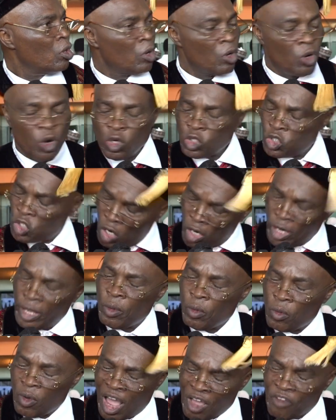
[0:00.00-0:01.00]

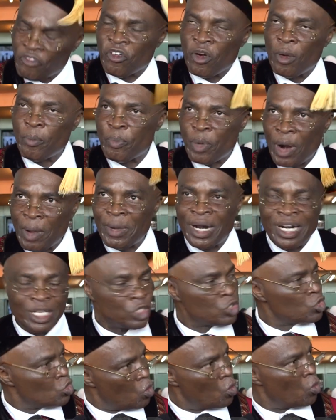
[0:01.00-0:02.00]
right from primary
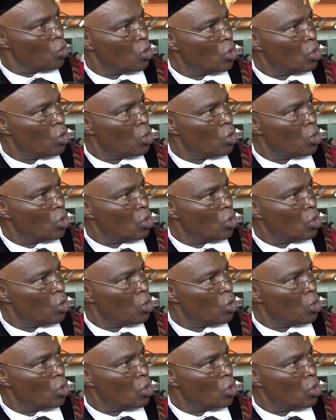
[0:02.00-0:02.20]
school